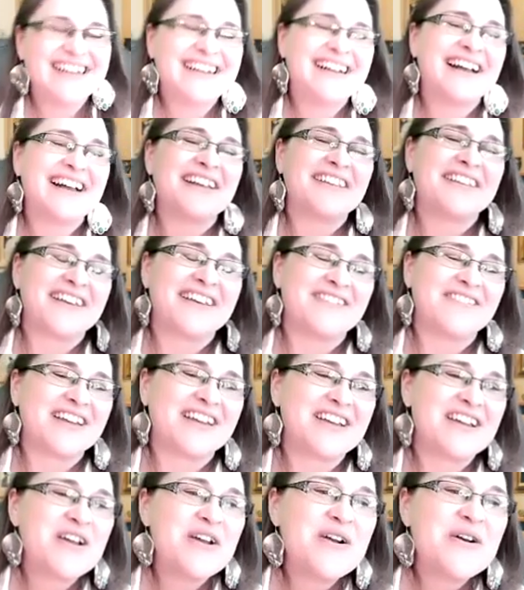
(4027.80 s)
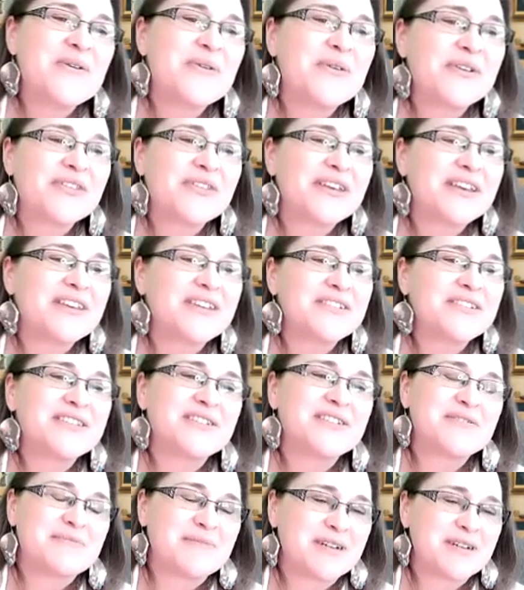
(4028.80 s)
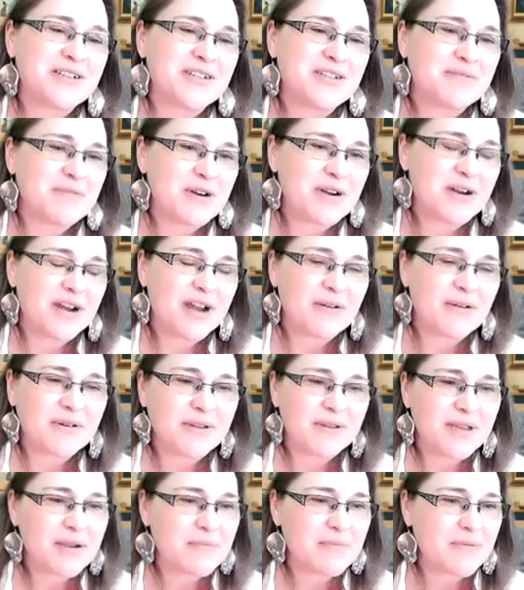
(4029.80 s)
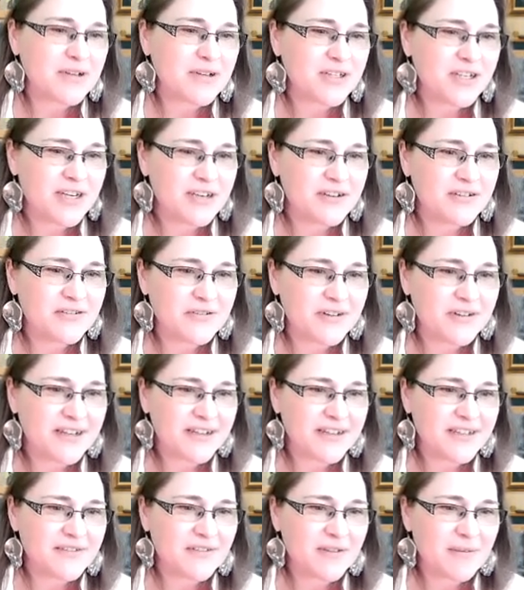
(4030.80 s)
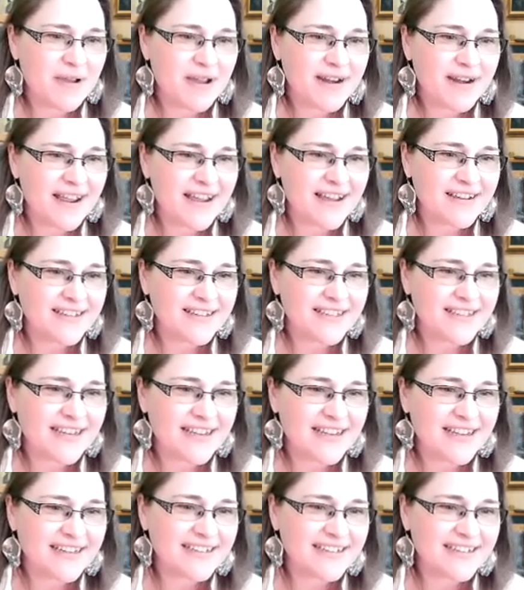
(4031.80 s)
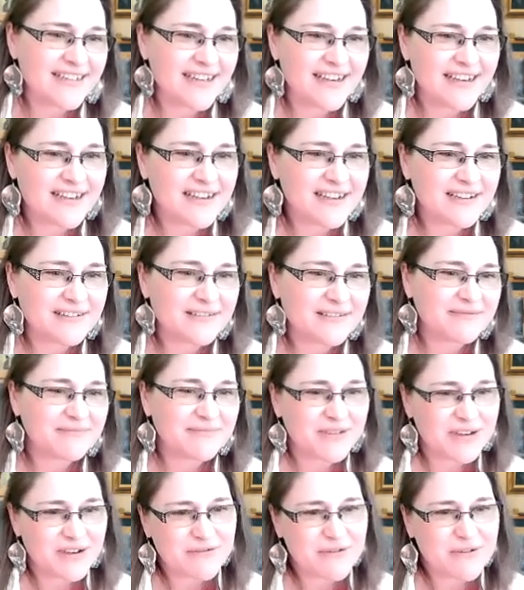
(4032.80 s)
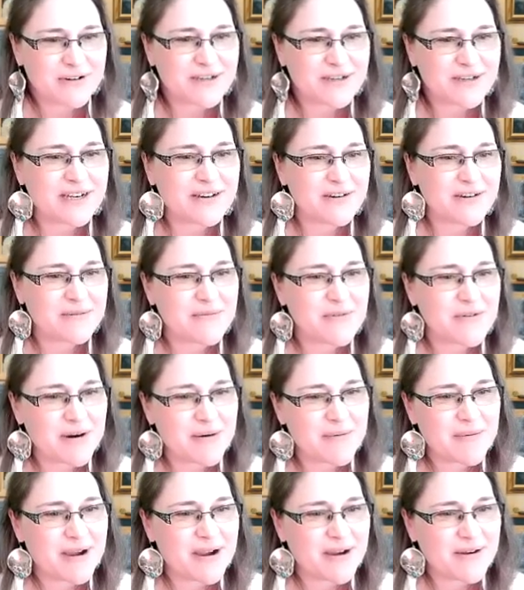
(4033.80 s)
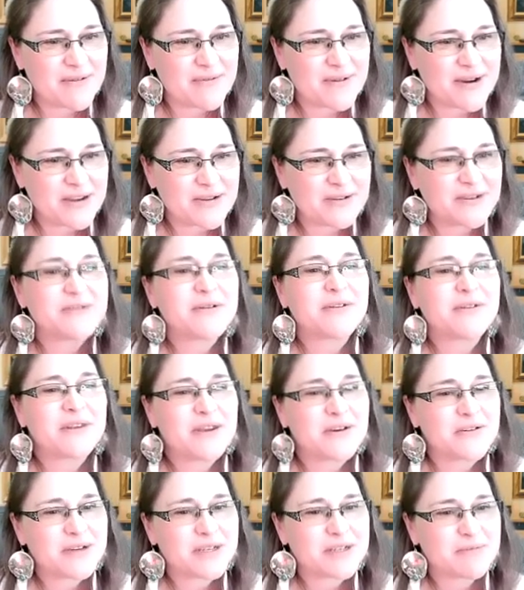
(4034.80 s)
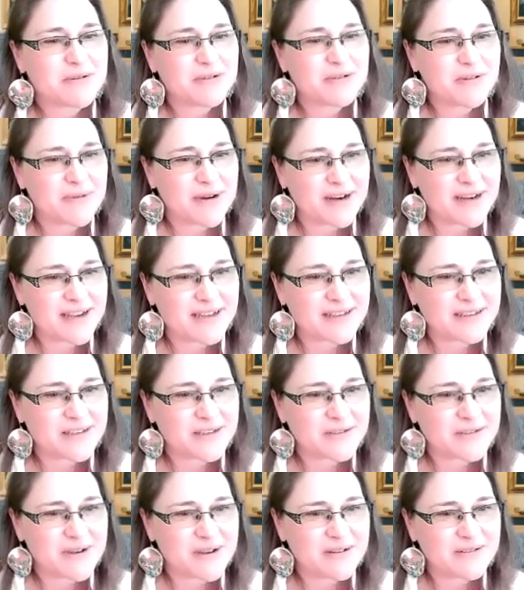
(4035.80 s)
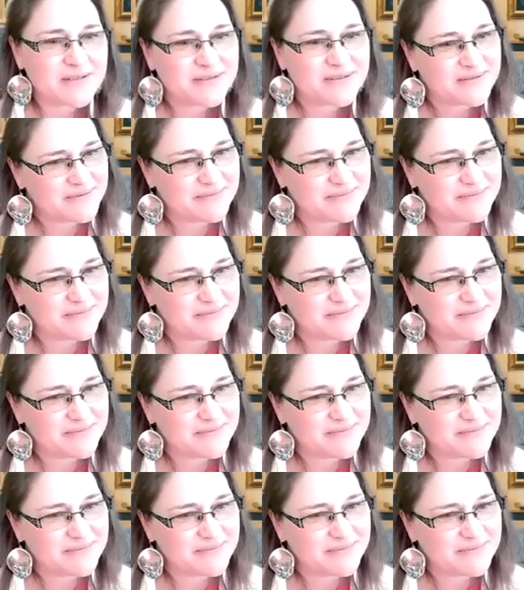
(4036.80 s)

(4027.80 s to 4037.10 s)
I love it. Well, thank you so much, Mark. I really appreciate you joining us for the podcast, and look forward to hearing more about what you do on the Curious Builder podcast as well.